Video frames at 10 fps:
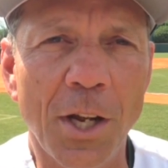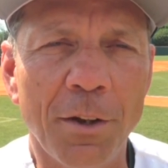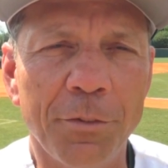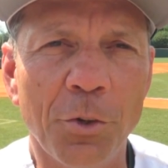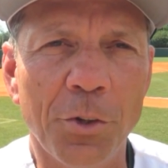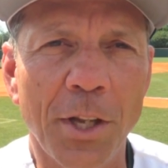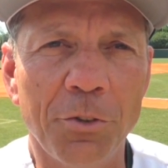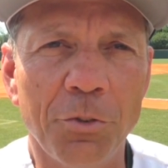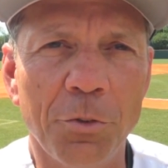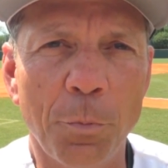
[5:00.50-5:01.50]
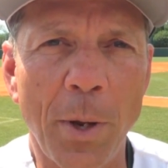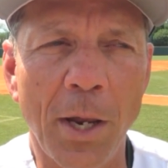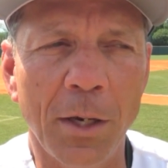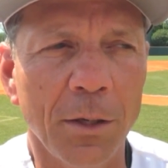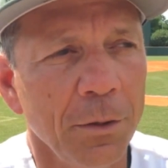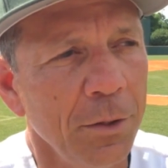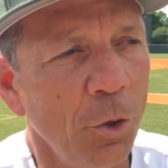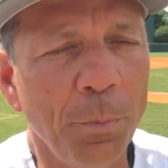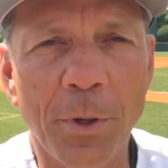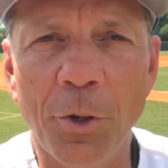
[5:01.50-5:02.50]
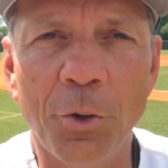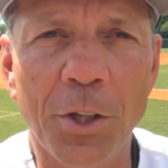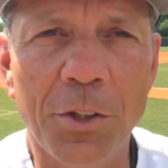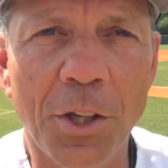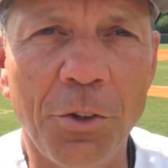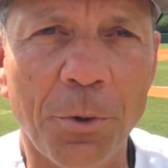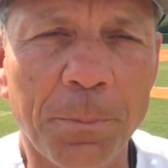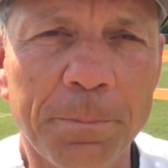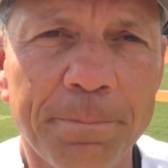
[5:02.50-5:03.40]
enough during that span, and hopefully it'll continue.